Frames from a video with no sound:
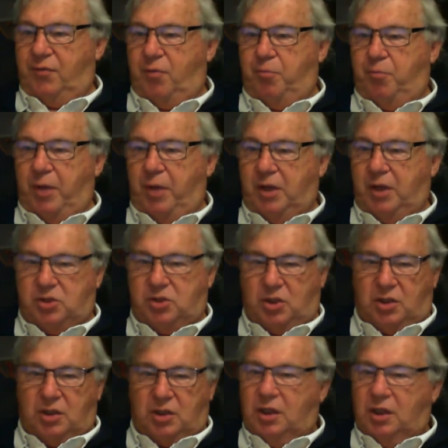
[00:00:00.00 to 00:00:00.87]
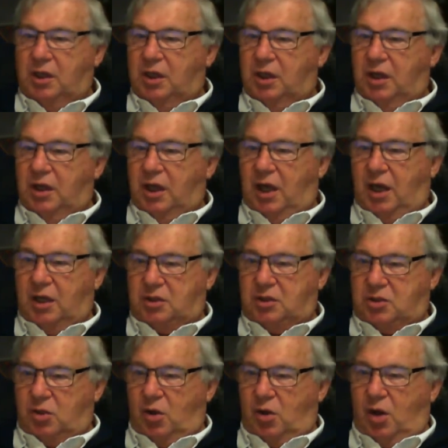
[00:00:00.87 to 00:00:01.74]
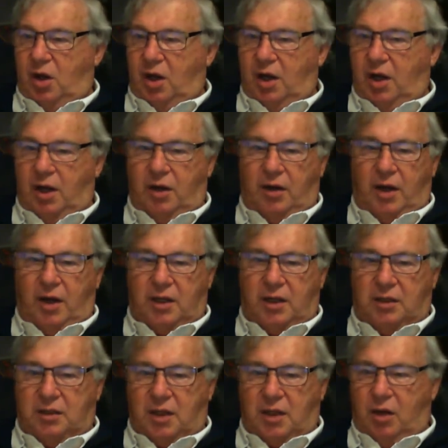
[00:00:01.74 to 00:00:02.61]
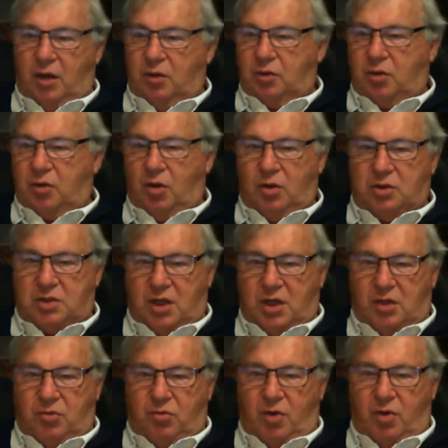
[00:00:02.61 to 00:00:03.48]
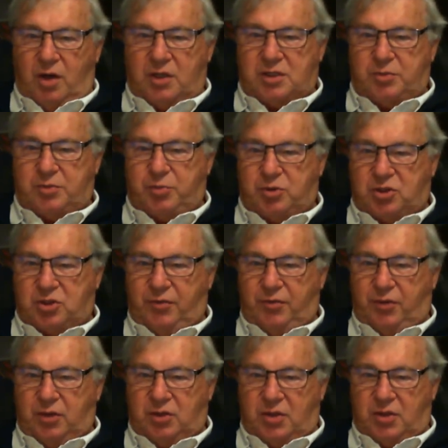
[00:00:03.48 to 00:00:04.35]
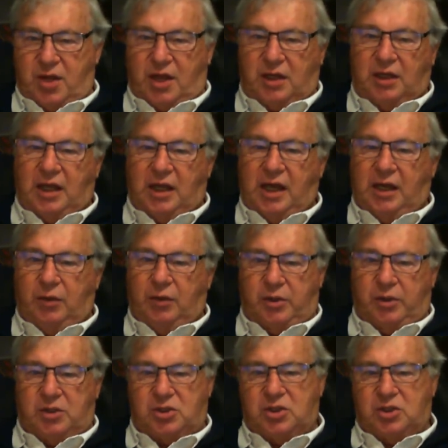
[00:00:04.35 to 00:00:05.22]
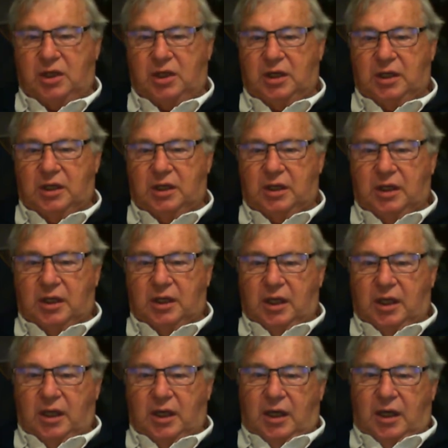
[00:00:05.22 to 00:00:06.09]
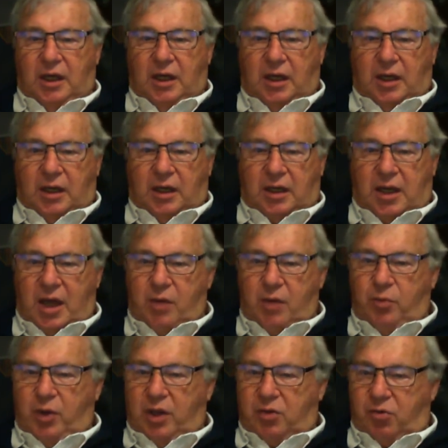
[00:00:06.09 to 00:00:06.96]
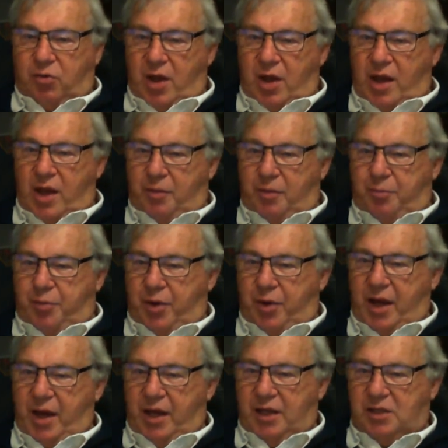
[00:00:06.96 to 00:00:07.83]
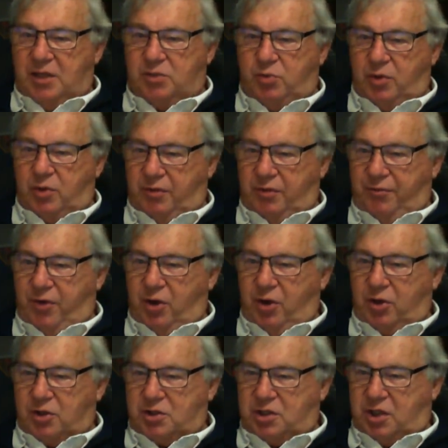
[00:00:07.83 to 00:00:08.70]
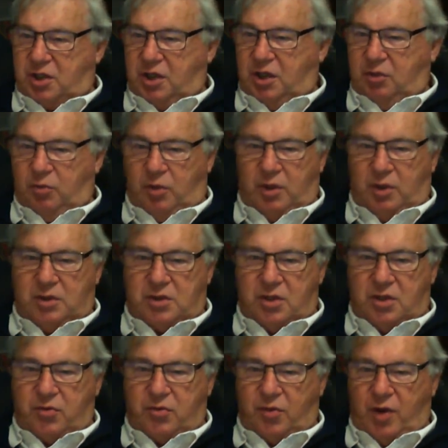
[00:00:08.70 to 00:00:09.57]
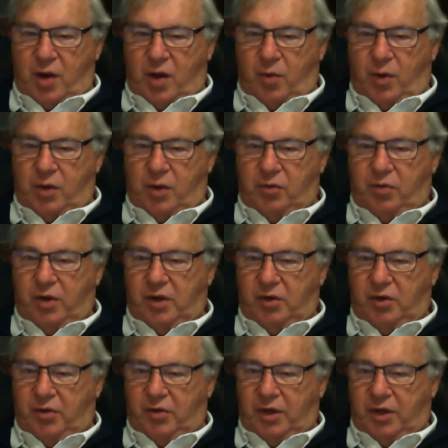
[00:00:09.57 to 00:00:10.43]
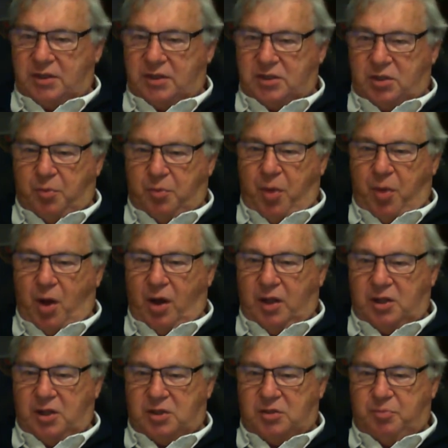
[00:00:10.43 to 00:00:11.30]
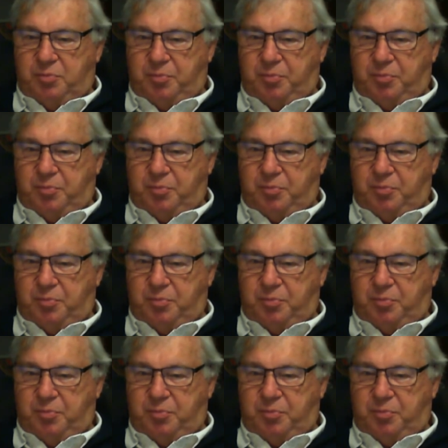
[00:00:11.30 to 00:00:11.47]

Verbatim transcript: have a budget uh, to hire a uh, content writer specific to that language. Can we create a page with the focus keywords and 301 redirects to product